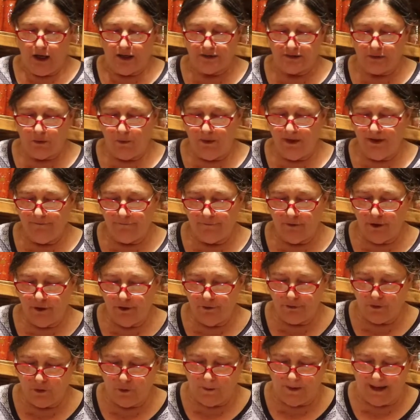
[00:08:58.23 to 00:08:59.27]
what if
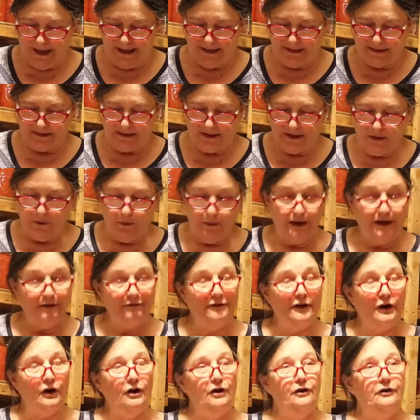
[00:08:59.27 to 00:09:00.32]
earthquakes? What if
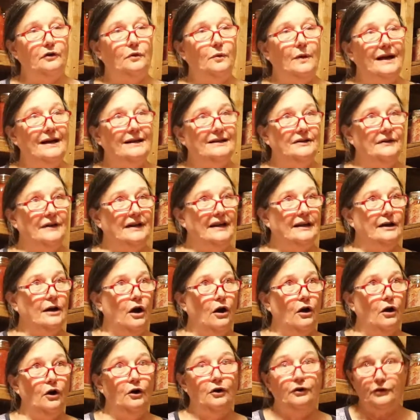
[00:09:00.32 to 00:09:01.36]
the earthquake to end
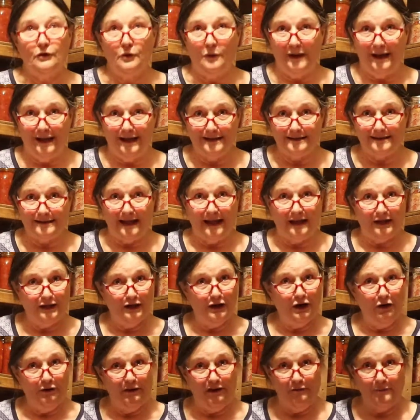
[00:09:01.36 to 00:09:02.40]
all earthquakes, like,
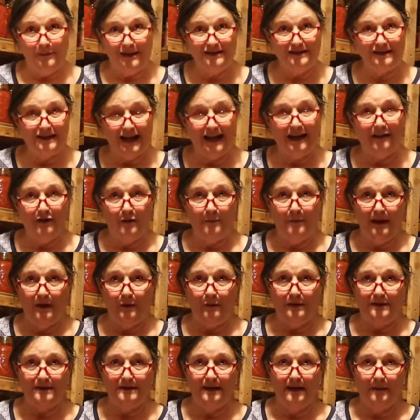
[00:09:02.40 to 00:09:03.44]
you know, they've been saying the big
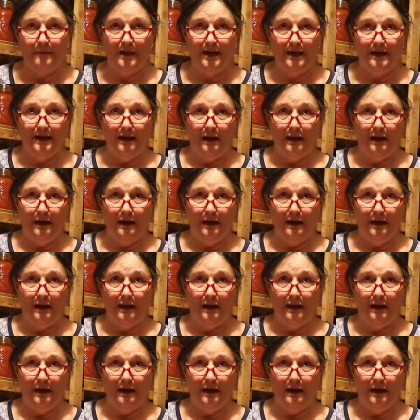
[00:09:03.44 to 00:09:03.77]
ones coming in